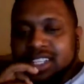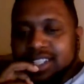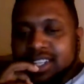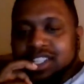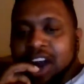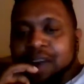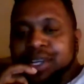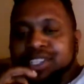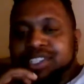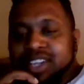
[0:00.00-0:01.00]
It's
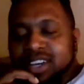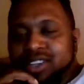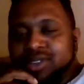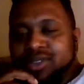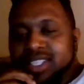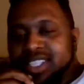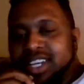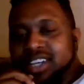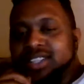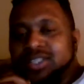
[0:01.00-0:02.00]
always his uncle,
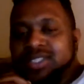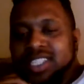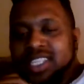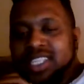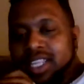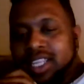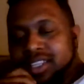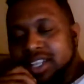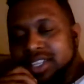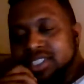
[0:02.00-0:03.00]
you
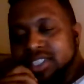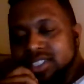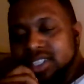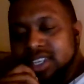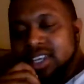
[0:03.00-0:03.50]
know. So